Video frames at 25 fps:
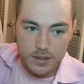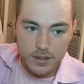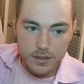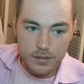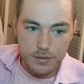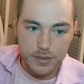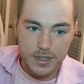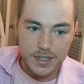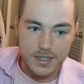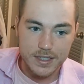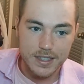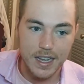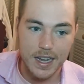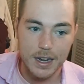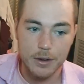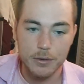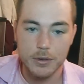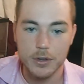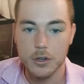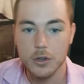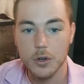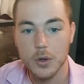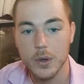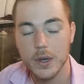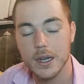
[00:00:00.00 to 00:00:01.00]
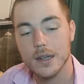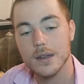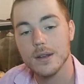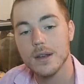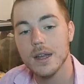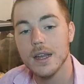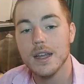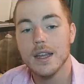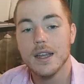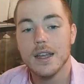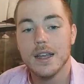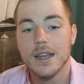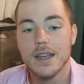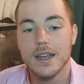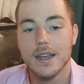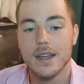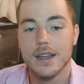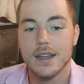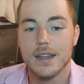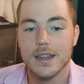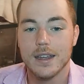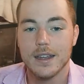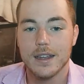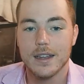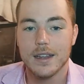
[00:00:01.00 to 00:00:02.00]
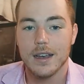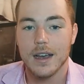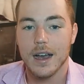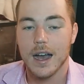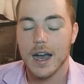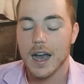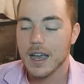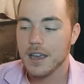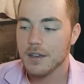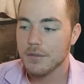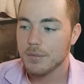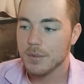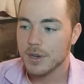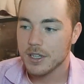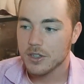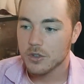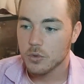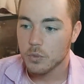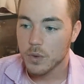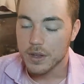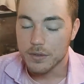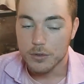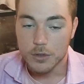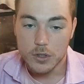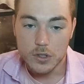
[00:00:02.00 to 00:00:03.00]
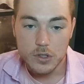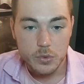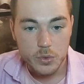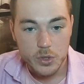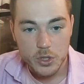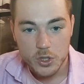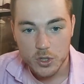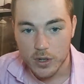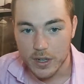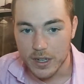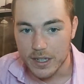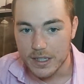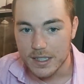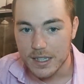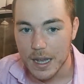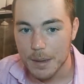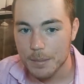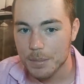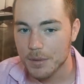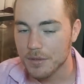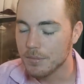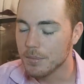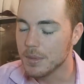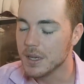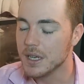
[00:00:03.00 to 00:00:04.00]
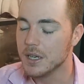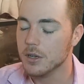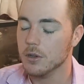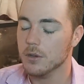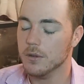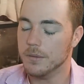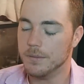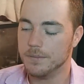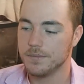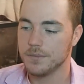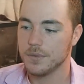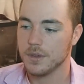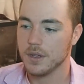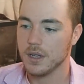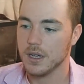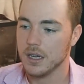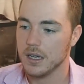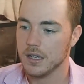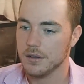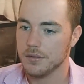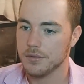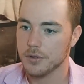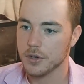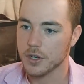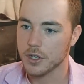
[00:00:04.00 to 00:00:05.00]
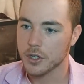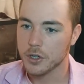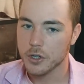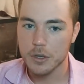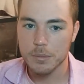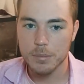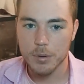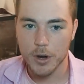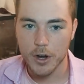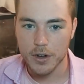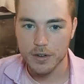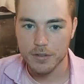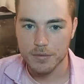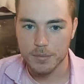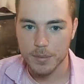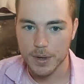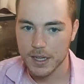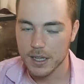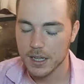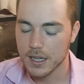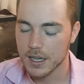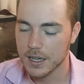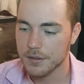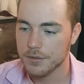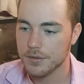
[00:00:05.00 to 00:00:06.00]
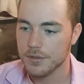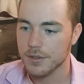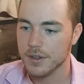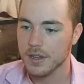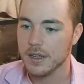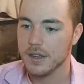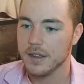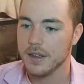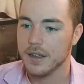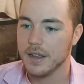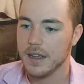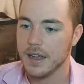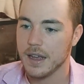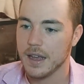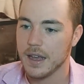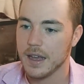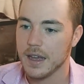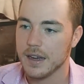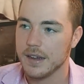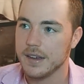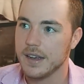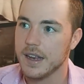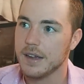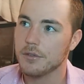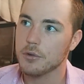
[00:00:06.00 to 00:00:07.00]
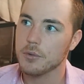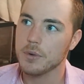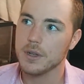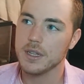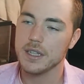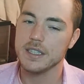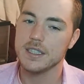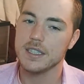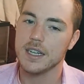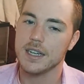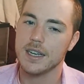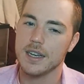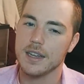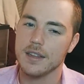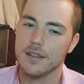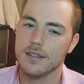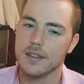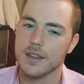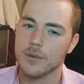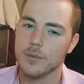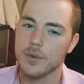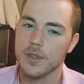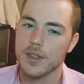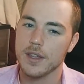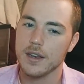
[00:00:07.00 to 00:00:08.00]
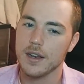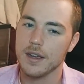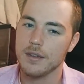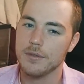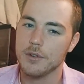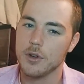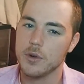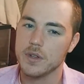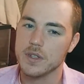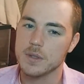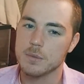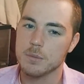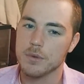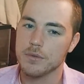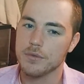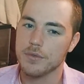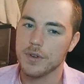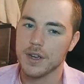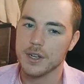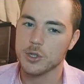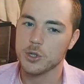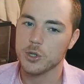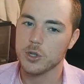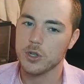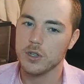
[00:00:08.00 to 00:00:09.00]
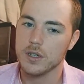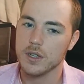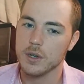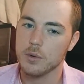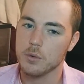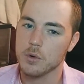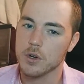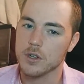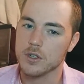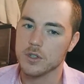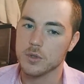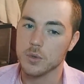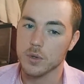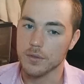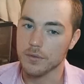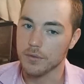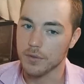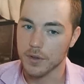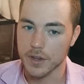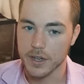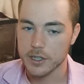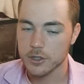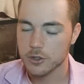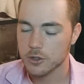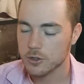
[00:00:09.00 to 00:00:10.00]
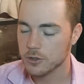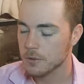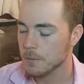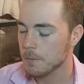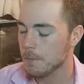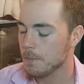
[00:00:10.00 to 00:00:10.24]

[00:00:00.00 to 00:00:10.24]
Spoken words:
Fix that real quick. I have been into weevils, which are a type of beetle, for a good part of my life, and never really done anything with it. I've always professionally worked with fish,